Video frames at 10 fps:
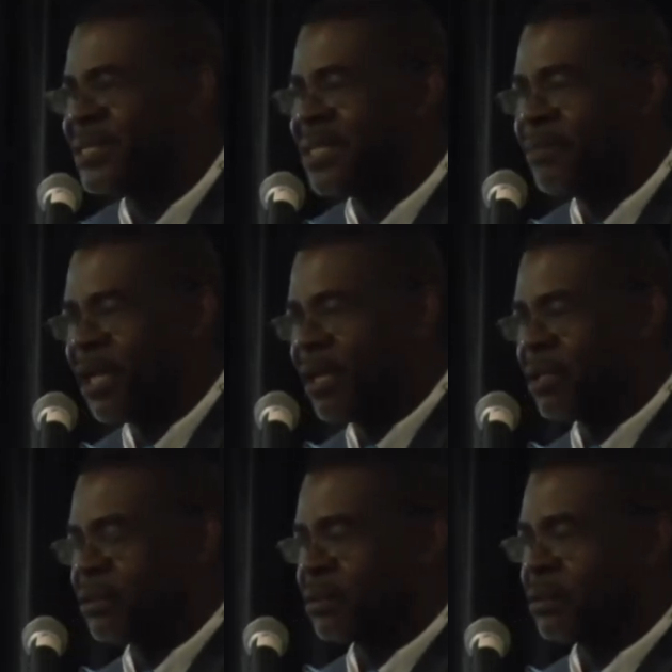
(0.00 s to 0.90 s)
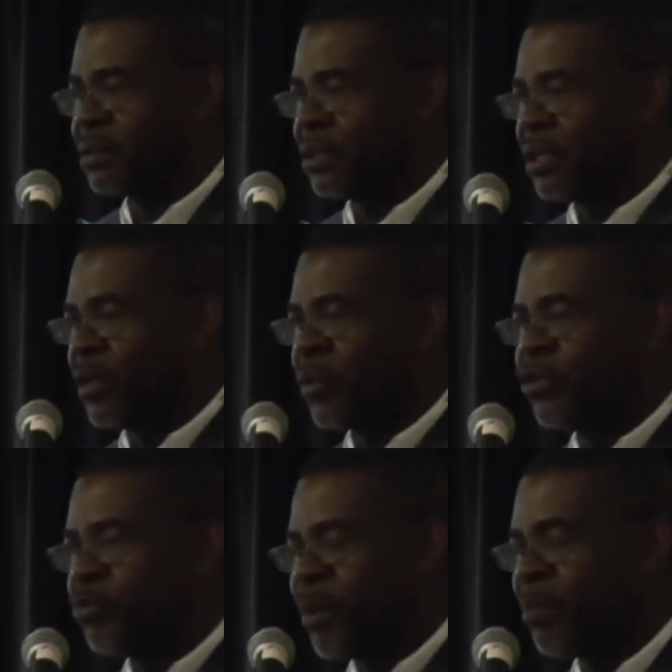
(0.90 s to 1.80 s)
similar with
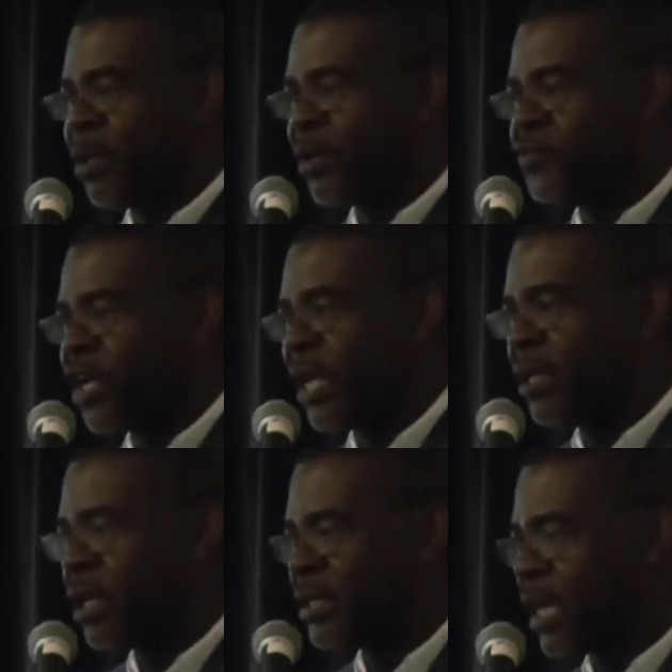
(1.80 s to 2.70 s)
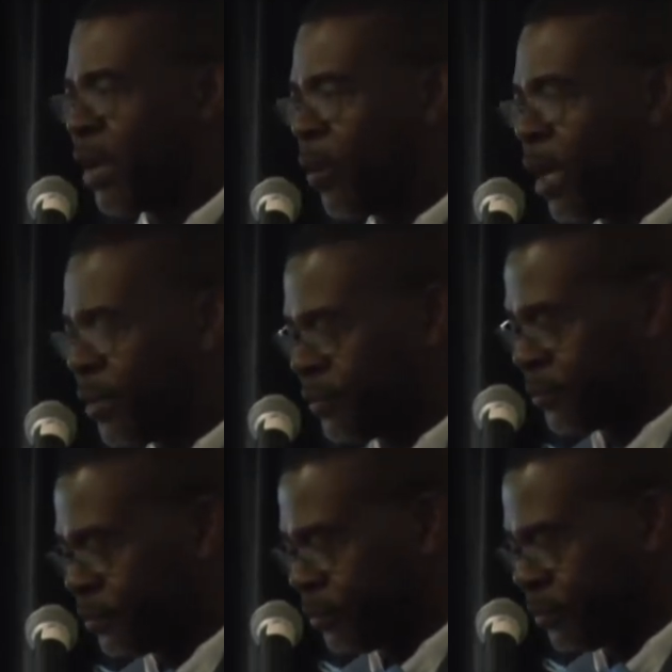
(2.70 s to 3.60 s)
the Republic of China and Taiwan,